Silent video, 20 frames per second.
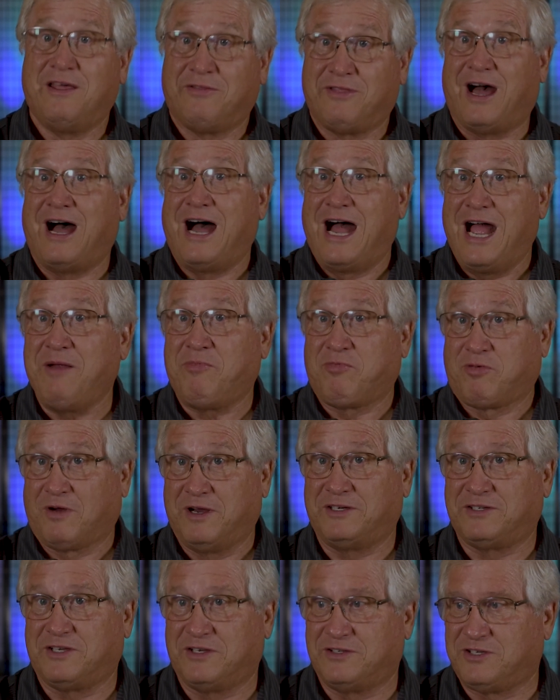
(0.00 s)
The high
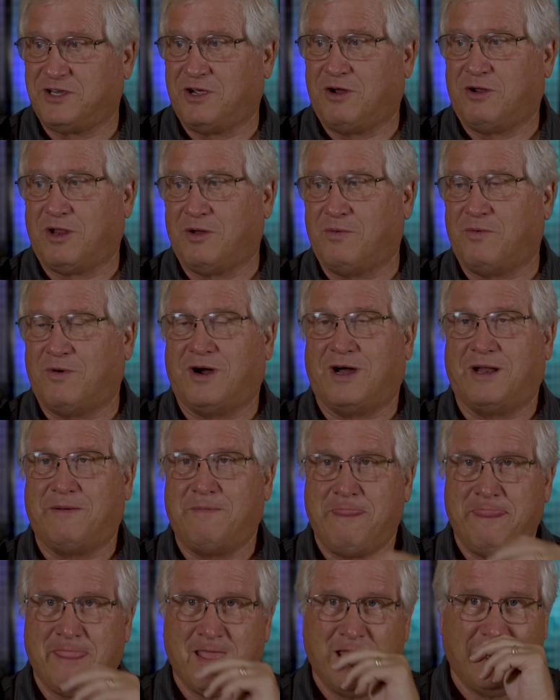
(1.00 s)
priest is the only one.
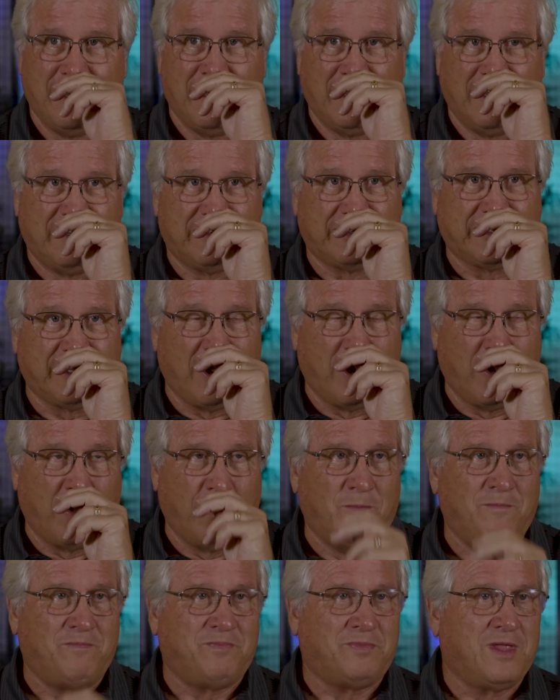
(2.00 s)

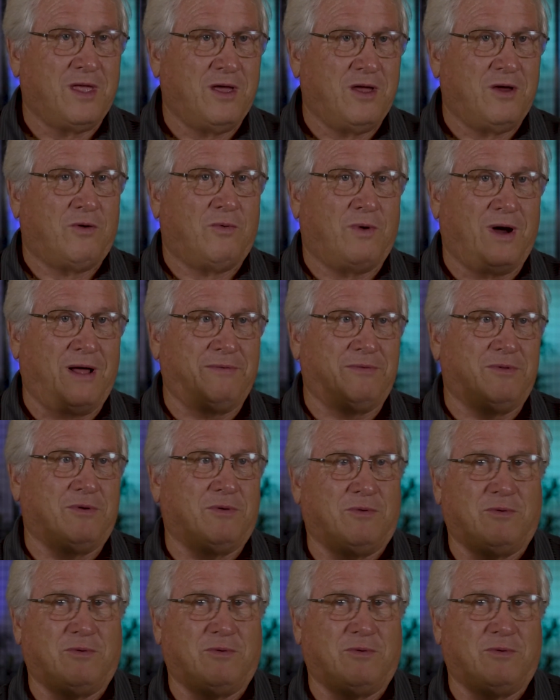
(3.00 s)
So what